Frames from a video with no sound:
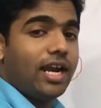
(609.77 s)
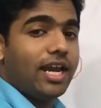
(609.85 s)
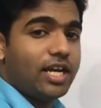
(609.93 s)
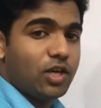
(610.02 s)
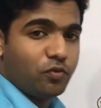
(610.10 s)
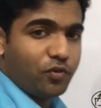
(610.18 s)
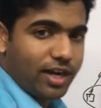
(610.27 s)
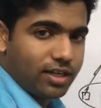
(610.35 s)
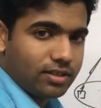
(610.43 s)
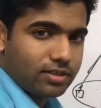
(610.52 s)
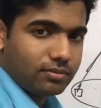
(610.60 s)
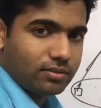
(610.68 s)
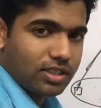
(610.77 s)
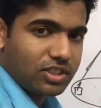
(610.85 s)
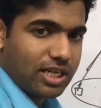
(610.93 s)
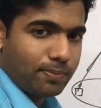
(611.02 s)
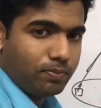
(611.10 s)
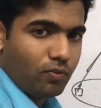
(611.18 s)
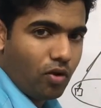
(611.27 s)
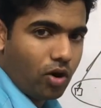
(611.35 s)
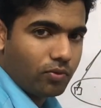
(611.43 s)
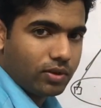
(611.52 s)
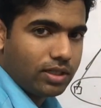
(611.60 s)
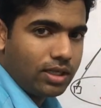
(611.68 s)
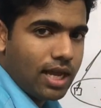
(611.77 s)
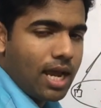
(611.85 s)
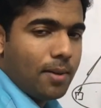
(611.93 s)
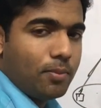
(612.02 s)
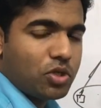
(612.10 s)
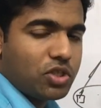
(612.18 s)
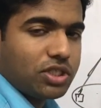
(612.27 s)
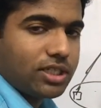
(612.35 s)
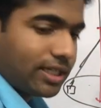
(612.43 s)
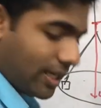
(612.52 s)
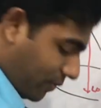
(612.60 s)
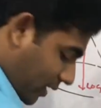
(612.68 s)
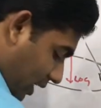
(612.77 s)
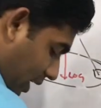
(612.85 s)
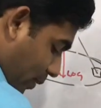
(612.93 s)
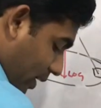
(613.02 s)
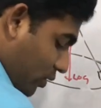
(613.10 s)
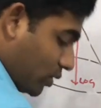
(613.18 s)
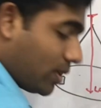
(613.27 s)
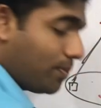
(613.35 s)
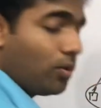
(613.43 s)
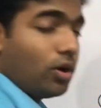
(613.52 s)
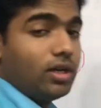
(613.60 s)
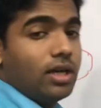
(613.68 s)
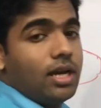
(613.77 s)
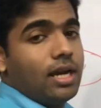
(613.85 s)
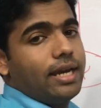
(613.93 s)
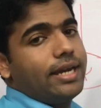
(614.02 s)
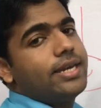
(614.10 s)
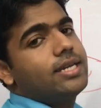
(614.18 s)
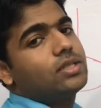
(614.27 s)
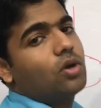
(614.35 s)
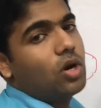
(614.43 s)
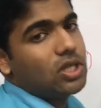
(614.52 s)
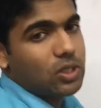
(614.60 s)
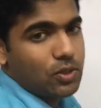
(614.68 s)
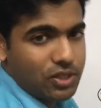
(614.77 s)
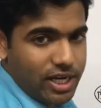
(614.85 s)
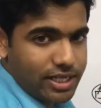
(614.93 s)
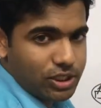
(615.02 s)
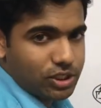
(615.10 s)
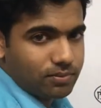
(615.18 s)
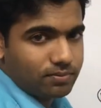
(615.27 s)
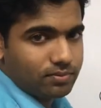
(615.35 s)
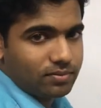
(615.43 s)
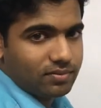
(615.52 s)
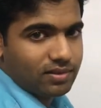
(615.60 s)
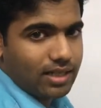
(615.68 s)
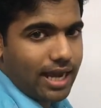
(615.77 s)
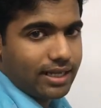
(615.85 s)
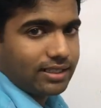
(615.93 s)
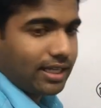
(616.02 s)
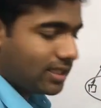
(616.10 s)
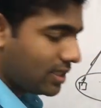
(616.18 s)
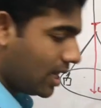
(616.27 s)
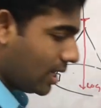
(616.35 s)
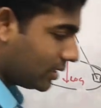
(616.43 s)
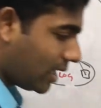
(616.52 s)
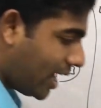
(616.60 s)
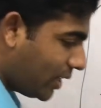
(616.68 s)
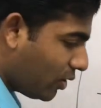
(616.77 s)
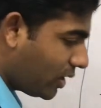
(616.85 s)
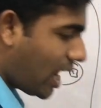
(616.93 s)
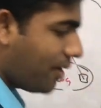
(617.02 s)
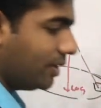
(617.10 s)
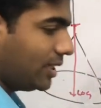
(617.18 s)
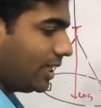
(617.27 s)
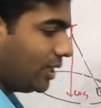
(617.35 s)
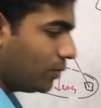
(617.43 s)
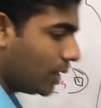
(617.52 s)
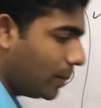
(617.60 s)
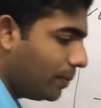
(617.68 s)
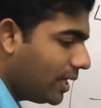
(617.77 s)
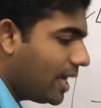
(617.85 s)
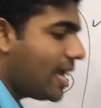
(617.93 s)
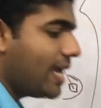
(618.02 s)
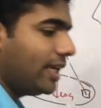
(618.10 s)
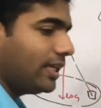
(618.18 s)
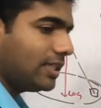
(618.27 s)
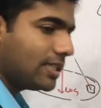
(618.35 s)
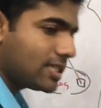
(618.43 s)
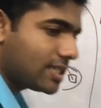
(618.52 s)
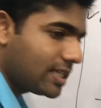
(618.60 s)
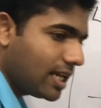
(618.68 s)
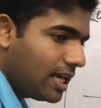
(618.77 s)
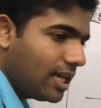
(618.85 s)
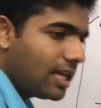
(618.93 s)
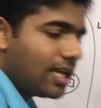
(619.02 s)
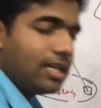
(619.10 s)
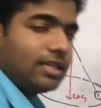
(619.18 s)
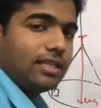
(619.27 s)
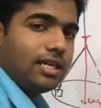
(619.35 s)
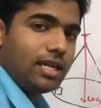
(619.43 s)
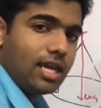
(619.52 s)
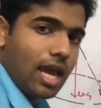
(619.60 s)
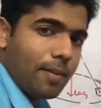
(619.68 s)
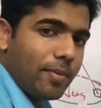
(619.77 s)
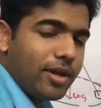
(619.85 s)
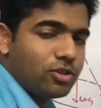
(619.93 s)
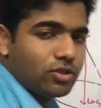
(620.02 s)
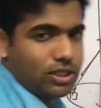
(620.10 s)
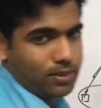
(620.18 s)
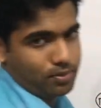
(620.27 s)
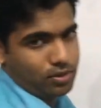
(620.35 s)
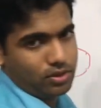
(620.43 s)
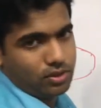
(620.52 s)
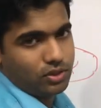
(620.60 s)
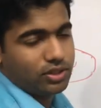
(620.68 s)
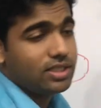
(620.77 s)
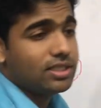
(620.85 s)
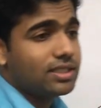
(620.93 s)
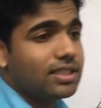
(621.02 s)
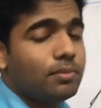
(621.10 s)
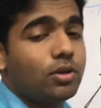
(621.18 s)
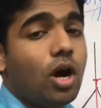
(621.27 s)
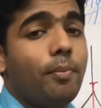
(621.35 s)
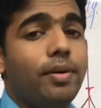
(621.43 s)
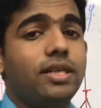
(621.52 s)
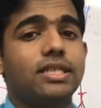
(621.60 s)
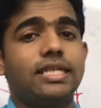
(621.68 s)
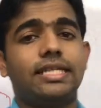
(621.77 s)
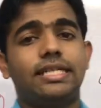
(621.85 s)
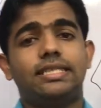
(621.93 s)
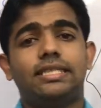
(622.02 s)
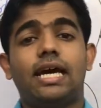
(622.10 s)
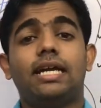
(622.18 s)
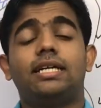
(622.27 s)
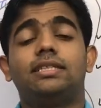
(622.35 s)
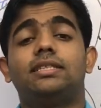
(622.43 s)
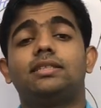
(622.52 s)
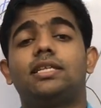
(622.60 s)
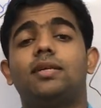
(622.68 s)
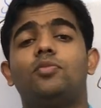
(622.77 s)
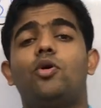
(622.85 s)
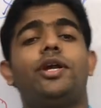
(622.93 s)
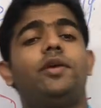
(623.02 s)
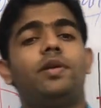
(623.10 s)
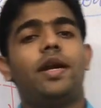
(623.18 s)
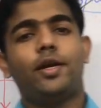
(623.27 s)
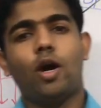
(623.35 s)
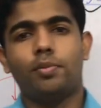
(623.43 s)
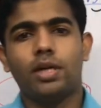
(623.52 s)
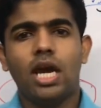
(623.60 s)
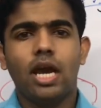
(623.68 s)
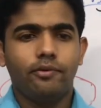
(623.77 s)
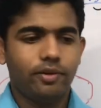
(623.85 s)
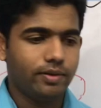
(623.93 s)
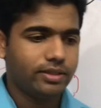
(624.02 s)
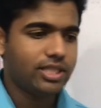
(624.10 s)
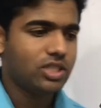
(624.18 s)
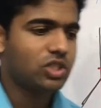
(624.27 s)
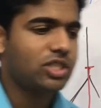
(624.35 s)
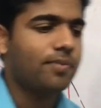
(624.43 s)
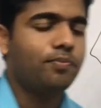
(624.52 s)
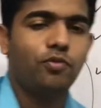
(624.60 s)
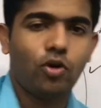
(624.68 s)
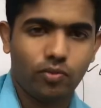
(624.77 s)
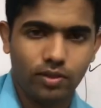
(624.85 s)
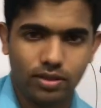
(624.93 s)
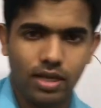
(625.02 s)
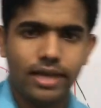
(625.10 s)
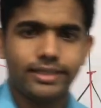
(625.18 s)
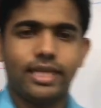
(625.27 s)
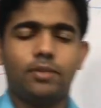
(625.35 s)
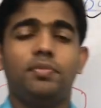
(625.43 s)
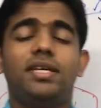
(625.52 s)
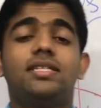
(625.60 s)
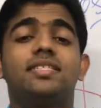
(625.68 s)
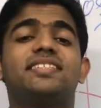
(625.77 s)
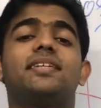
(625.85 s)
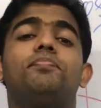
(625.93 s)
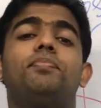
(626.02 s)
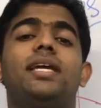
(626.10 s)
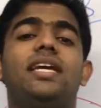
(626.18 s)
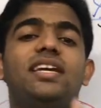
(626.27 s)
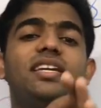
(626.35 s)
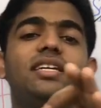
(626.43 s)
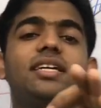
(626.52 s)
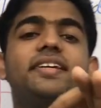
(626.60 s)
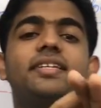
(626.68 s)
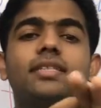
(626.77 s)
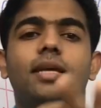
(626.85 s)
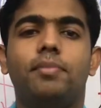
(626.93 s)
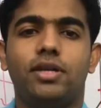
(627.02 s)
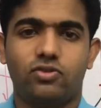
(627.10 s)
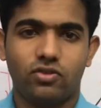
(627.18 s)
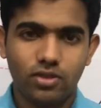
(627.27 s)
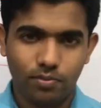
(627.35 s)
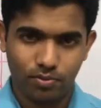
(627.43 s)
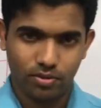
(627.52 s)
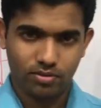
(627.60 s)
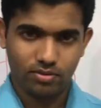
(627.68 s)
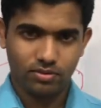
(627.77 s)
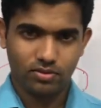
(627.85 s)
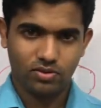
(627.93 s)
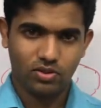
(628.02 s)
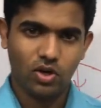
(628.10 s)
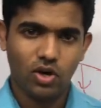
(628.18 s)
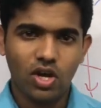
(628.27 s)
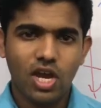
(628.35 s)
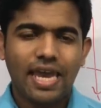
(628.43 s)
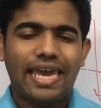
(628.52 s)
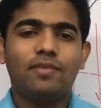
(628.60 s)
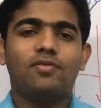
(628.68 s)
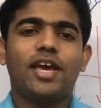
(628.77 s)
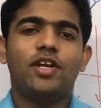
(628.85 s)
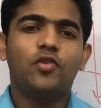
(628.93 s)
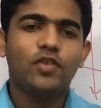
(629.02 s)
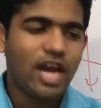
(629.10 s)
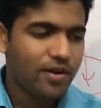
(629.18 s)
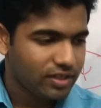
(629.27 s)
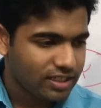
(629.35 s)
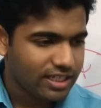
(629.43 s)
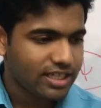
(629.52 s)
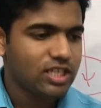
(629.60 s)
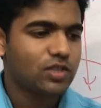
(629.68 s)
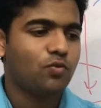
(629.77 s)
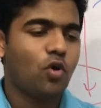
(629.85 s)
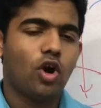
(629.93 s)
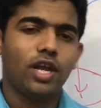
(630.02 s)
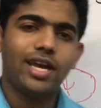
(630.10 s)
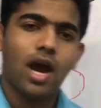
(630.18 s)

leg in front step forward position definitely basis of support is also changed and thus the line of gravity will be in still in the of support so this is some compensatory strategies that body will adopt we will just step forward that means simply increase the of support so if line of gravity is falling